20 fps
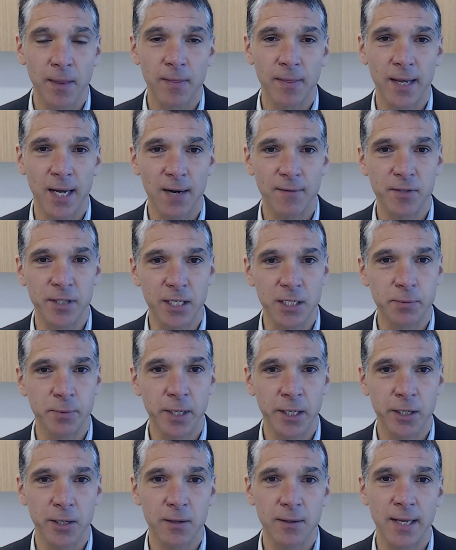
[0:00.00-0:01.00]
They have the
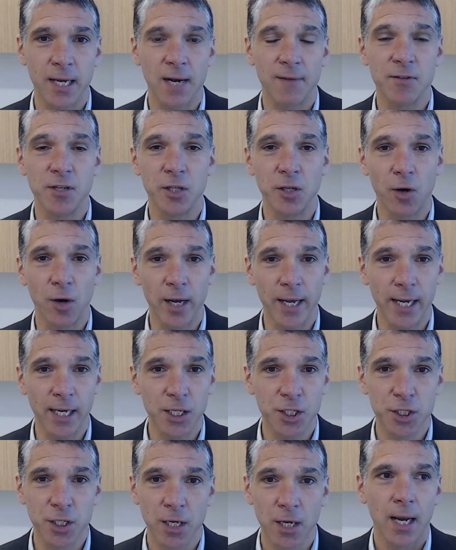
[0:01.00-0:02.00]
experience, they have the
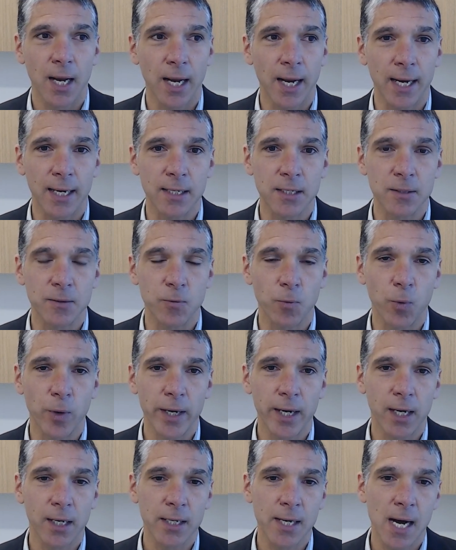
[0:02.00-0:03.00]
knowledge, and we
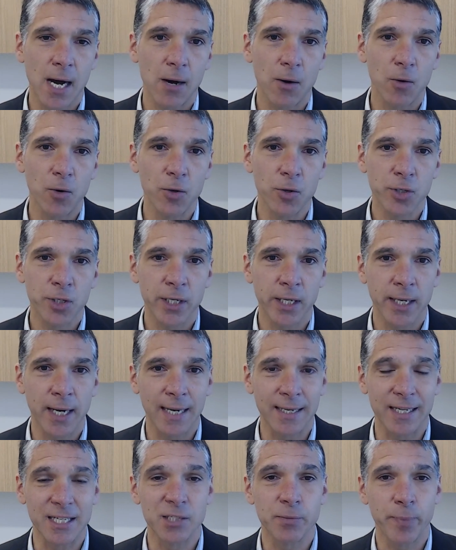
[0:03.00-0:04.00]
are now looking
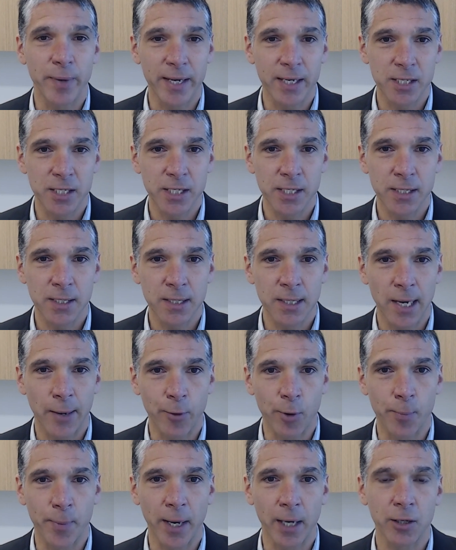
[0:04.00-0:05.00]
at expanding
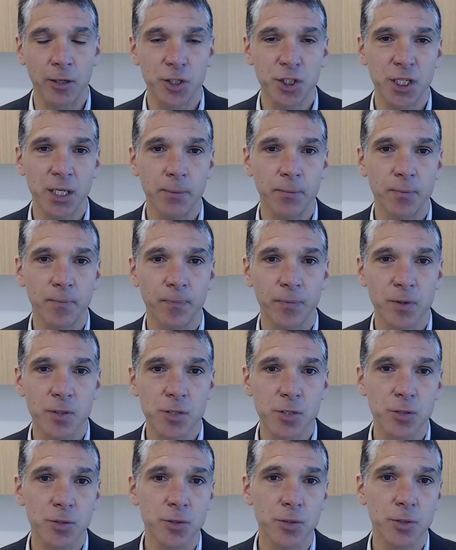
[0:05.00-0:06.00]
our partnership
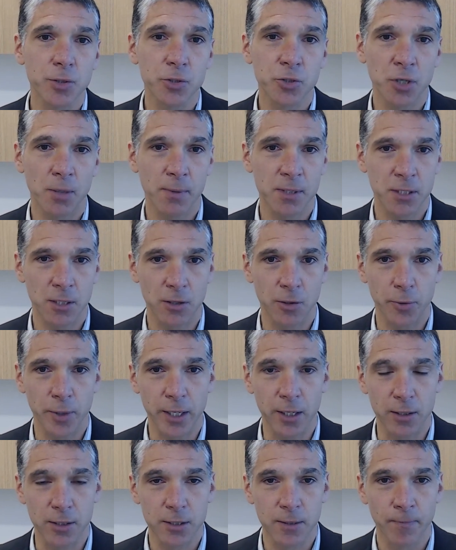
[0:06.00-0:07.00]
to some other
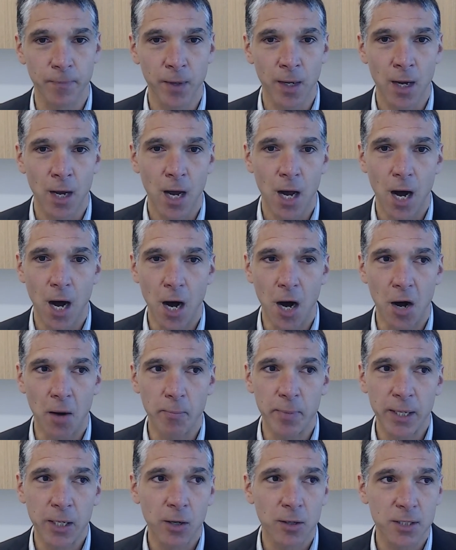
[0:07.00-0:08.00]
areas
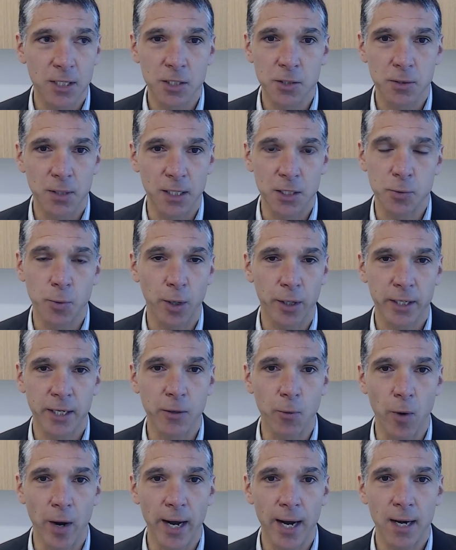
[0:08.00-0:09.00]
because it's
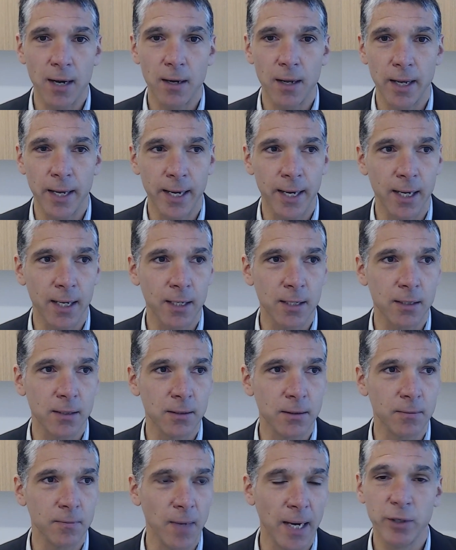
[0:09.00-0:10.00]
working well
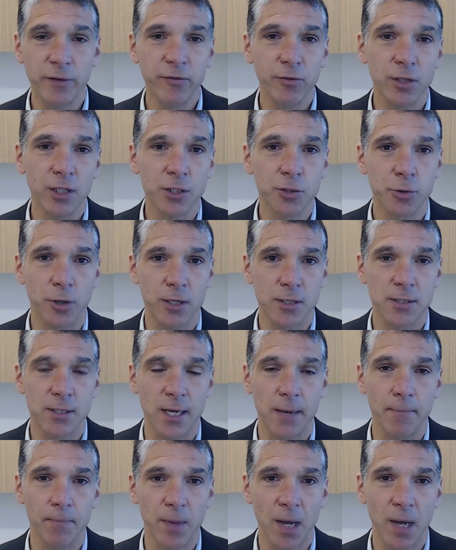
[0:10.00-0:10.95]
and we fully trust them.